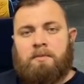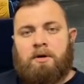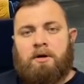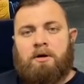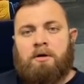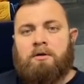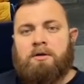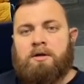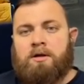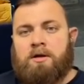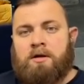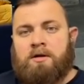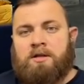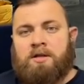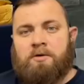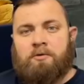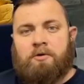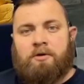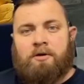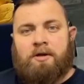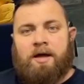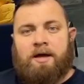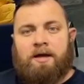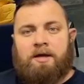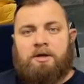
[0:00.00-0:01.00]
earlier. They were
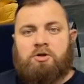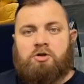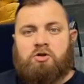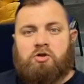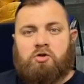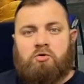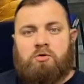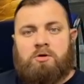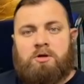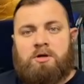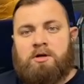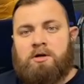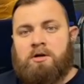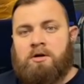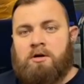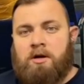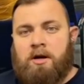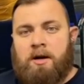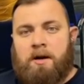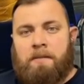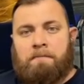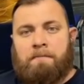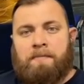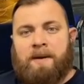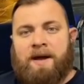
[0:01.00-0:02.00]
like junior
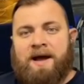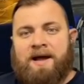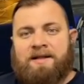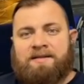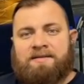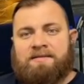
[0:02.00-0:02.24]
bats.